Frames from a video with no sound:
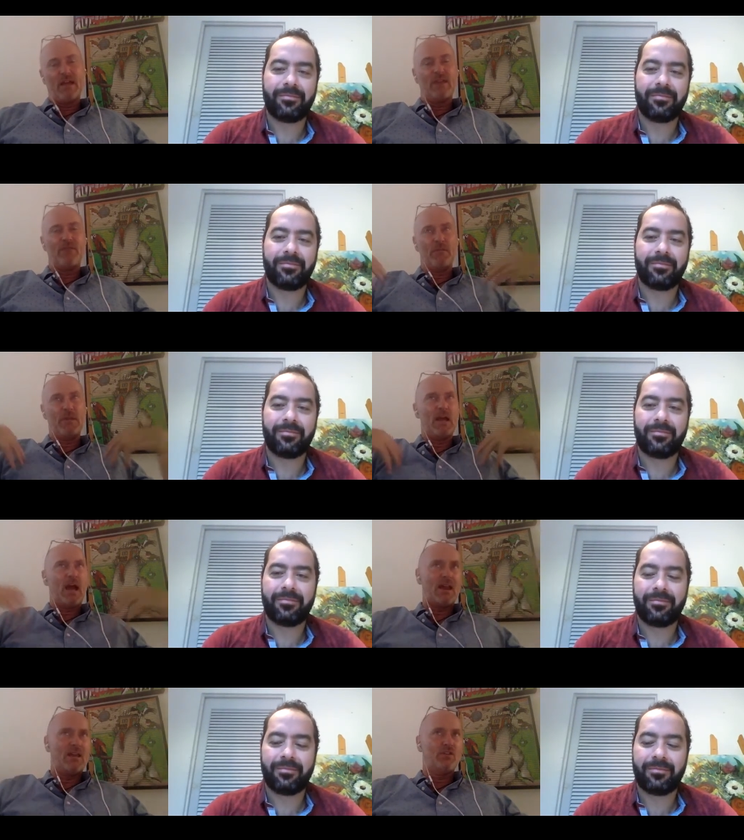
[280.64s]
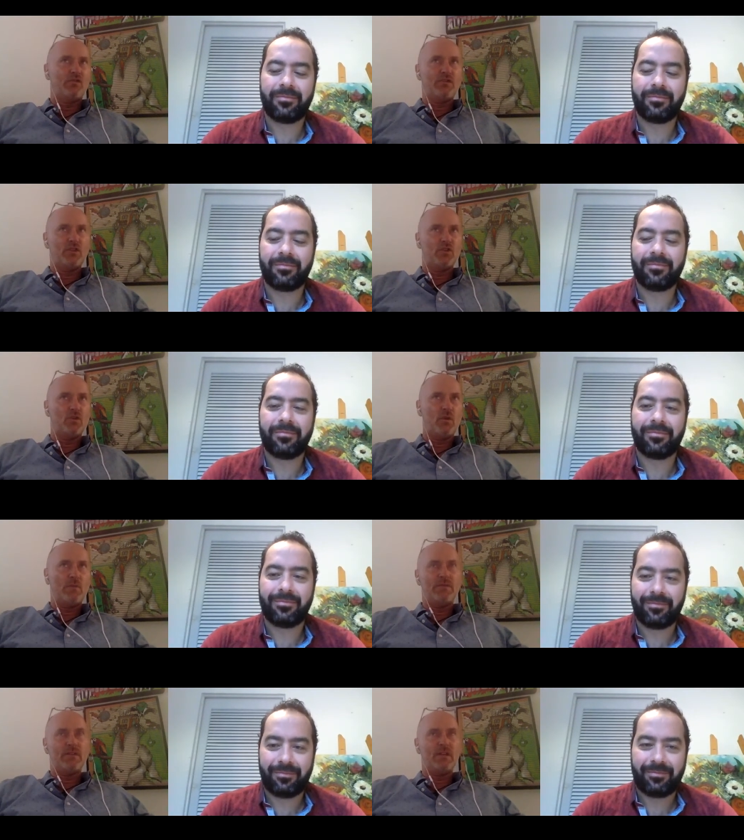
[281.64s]
Speaker 1: for me at age 52 i'm
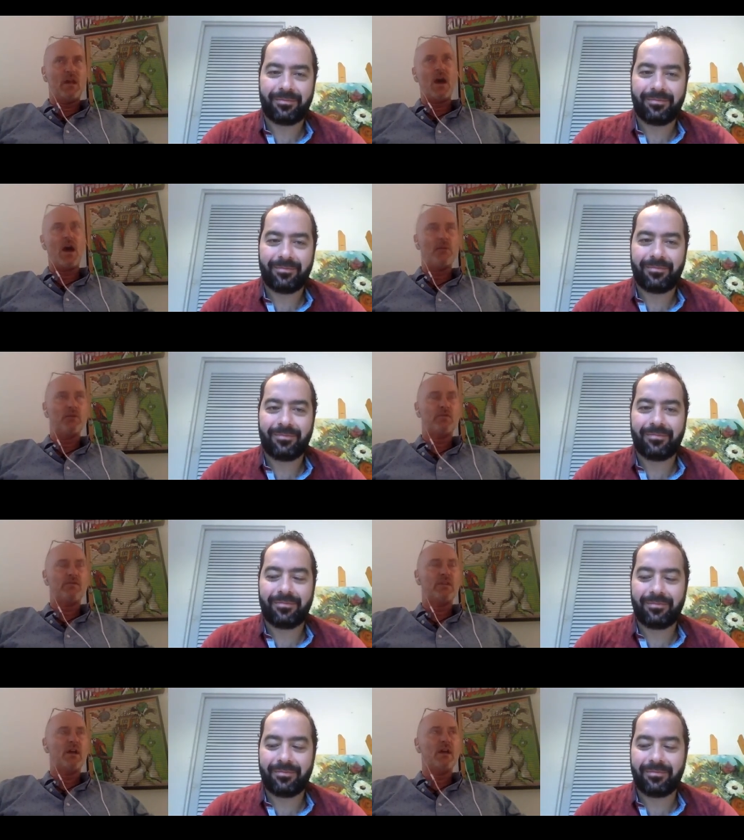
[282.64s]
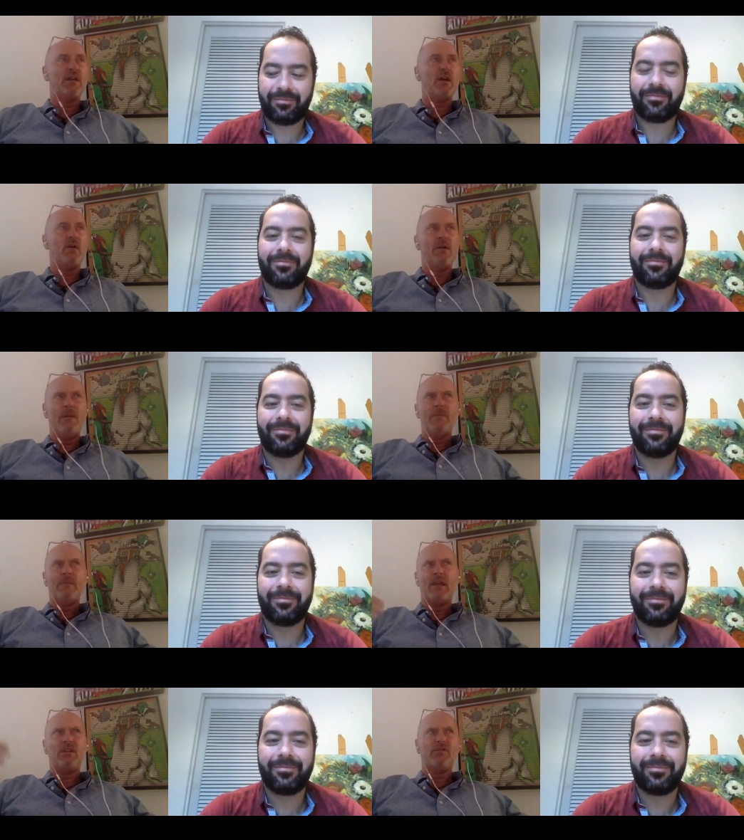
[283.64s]
59 almost 59 now
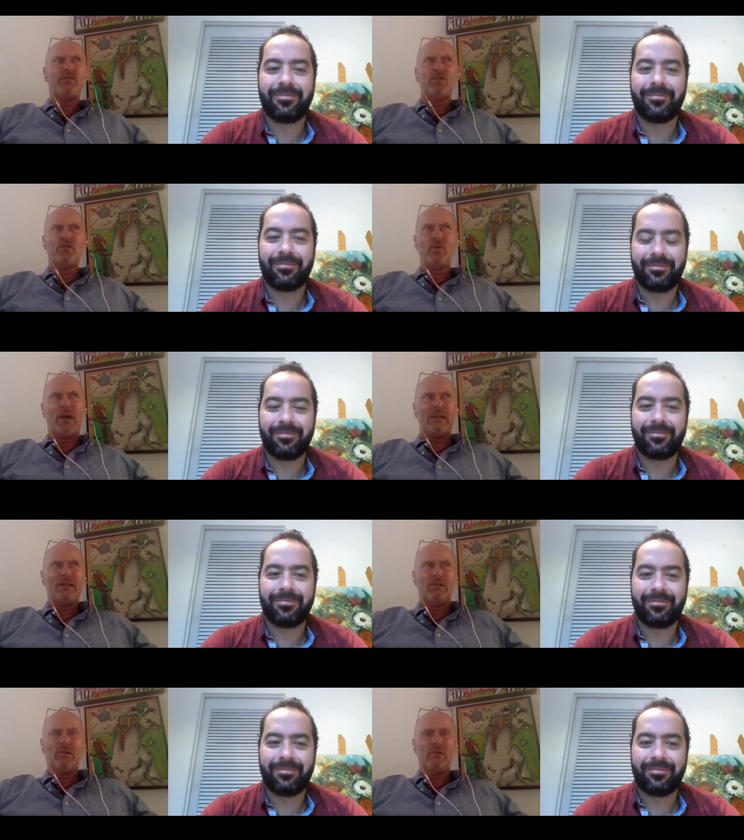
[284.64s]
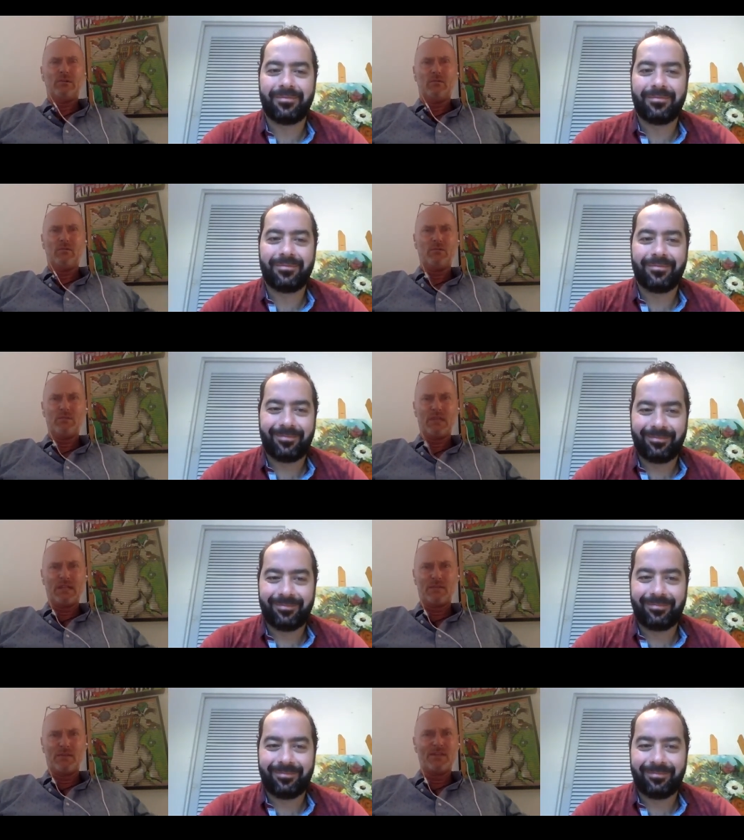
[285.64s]
at age 52 i had to learn what it was like
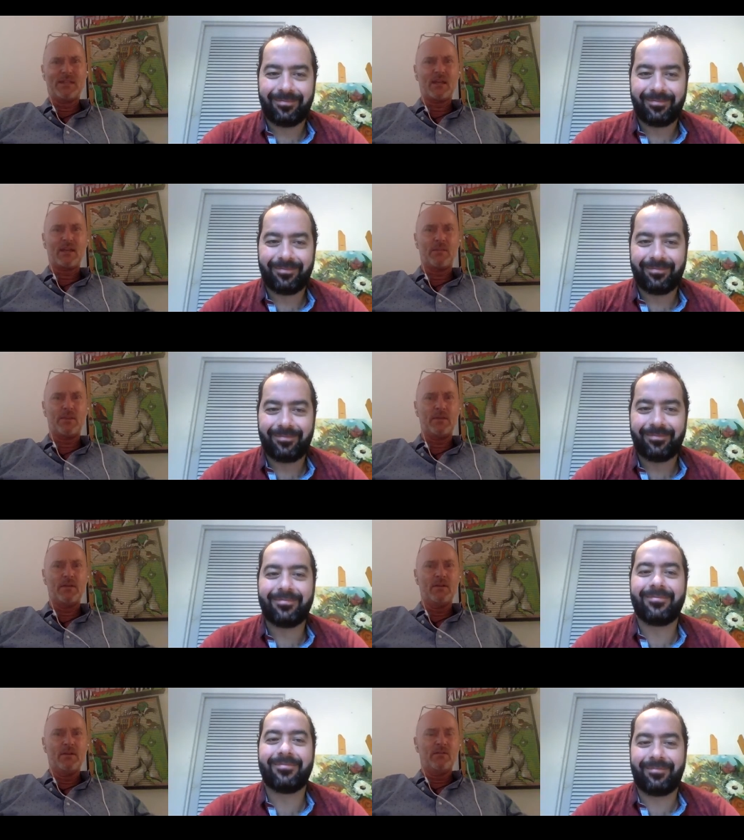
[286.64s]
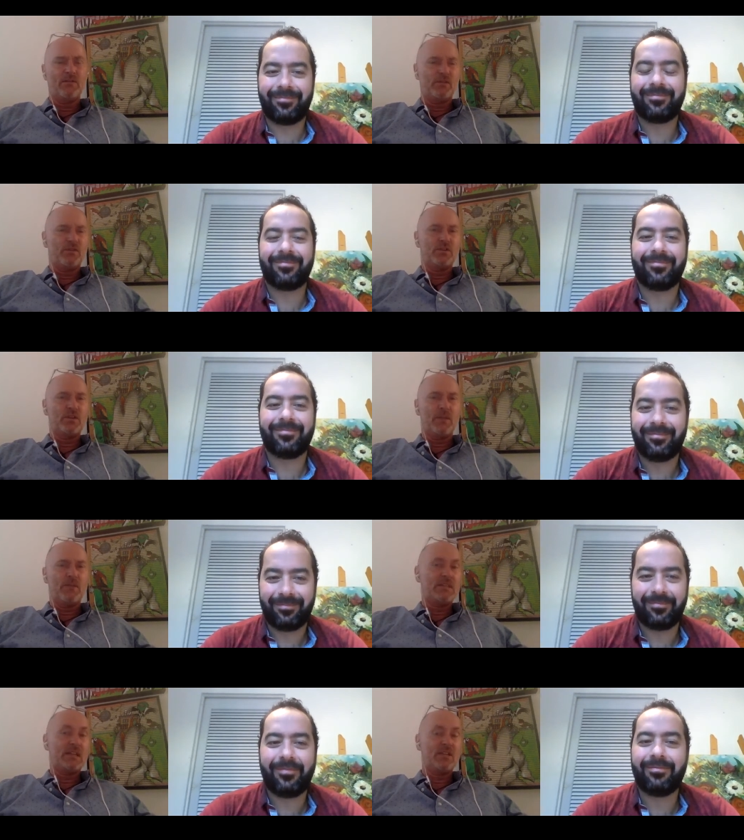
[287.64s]
to be in the tech company for the first time, the
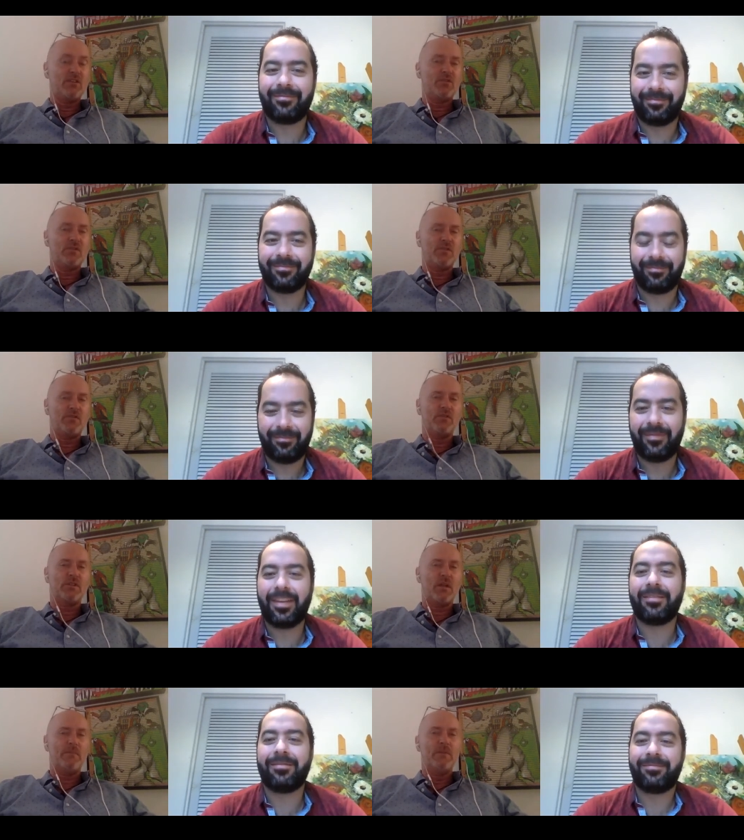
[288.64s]
tech industry for the first time.